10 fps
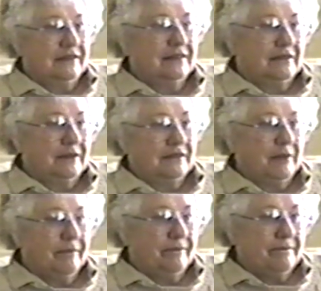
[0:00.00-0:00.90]
Do you think
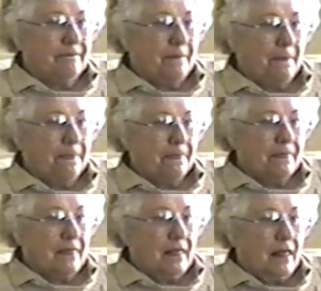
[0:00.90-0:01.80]
that what you learned in
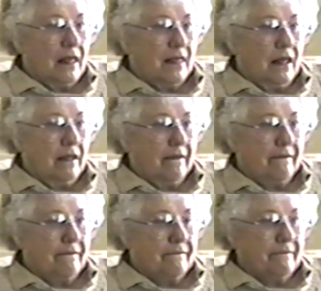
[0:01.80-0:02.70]
school helped you out in
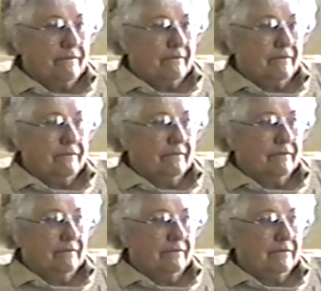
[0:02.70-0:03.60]
later life?
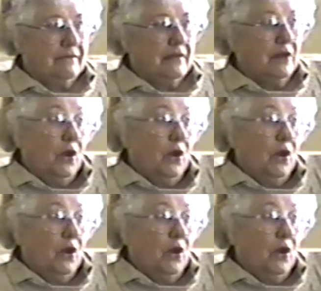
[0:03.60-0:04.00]
Your jobs?